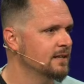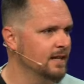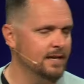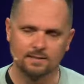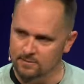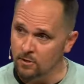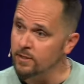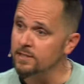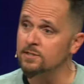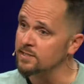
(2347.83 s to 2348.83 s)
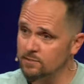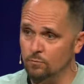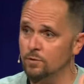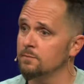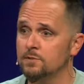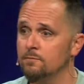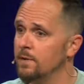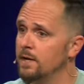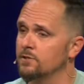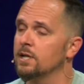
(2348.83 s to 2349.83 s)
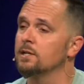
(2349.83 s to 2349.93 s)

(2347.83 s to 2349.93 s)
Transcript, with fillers: Like, no, that's, that's the rhythms of marriage.